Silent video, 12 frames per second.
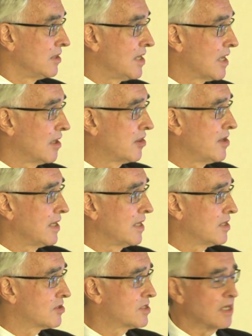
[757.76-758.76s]
The other
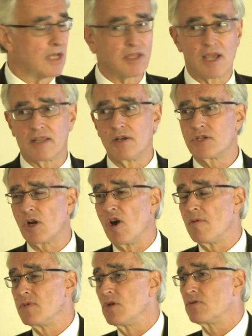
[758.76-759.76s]
thing is, the other
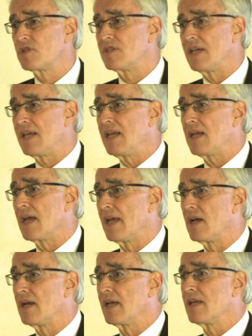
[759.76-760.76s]
term you see
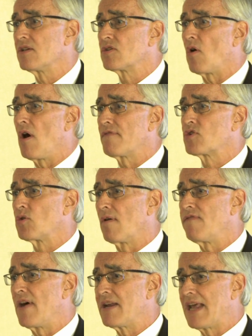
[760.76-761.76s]
is
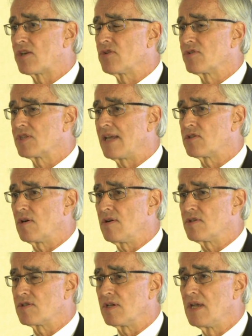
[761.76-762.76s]
offshore financial
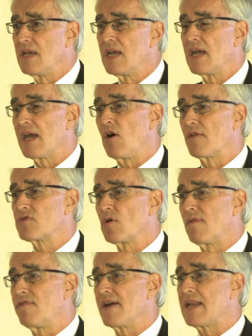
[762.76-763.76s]
centers.
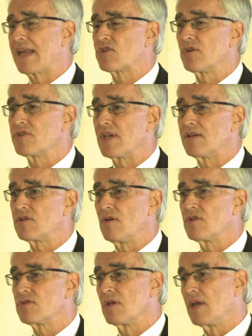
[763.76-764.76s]
Offshore financial
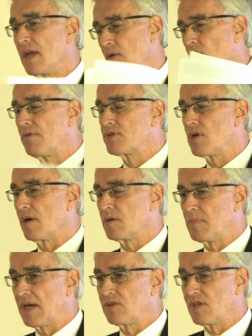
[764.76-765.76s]
centers, and we'll
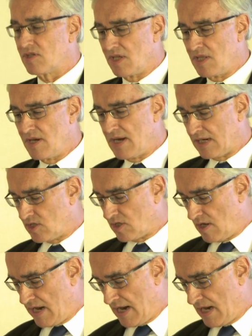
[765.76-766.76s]
talk about this in the next
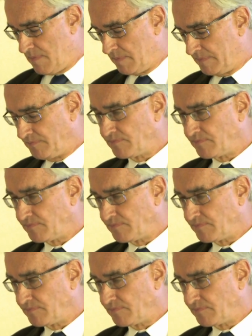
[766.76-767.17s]
slide.